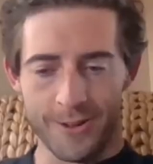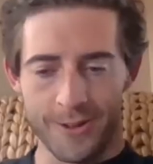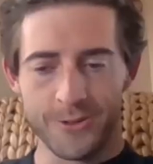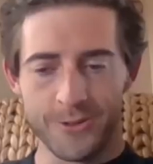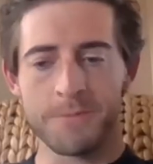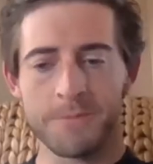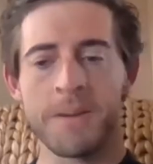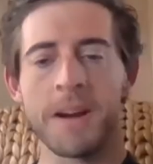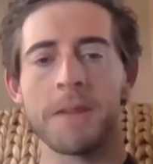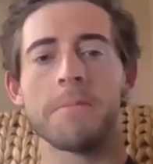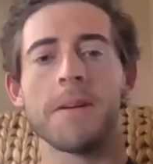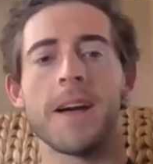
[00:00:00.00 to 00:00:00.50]
do
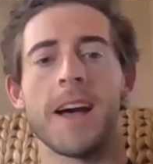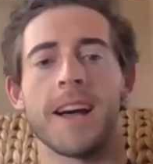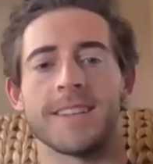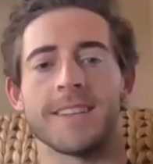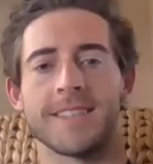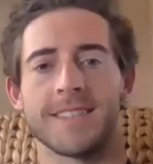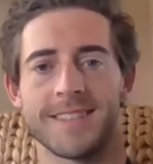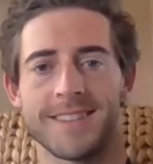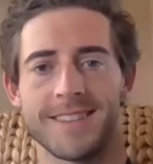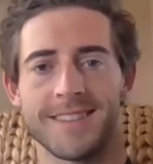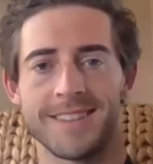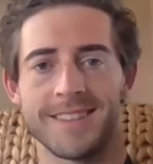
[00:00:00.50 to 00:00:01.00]
my best.
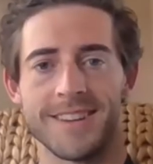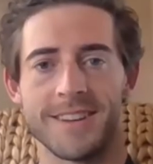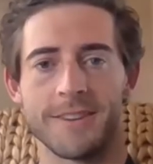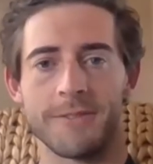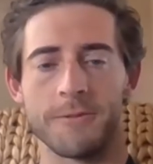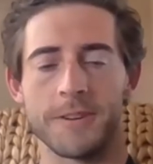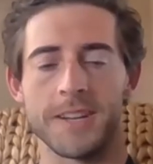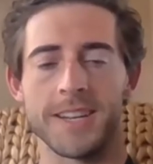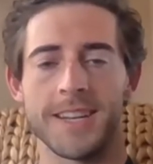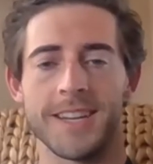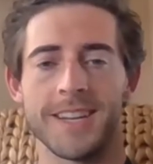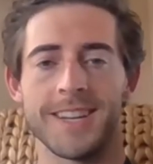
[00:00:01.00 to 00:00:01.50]

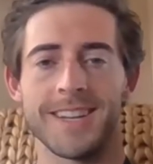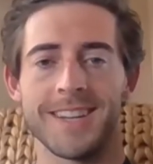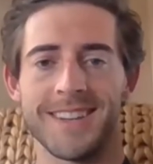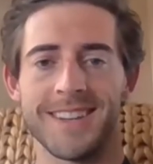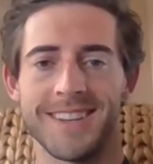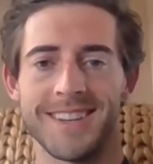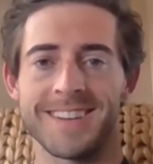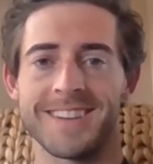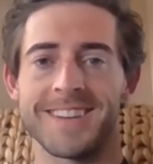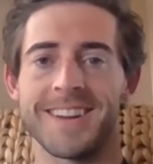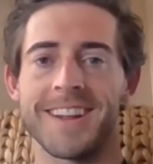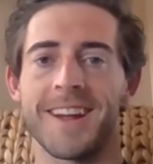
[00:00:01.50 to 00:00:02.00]
We,
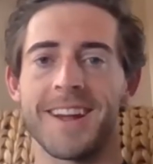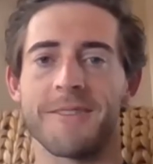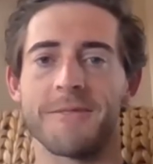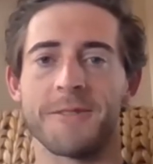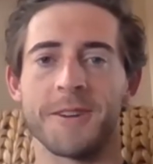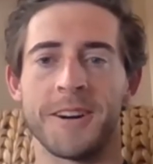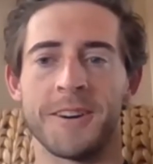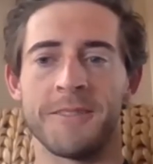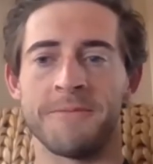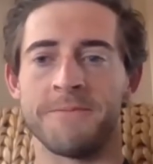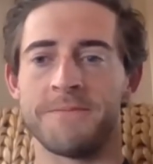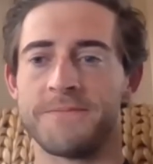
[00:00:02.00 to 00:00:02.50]
I
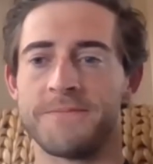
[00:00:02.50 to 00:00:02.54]
will.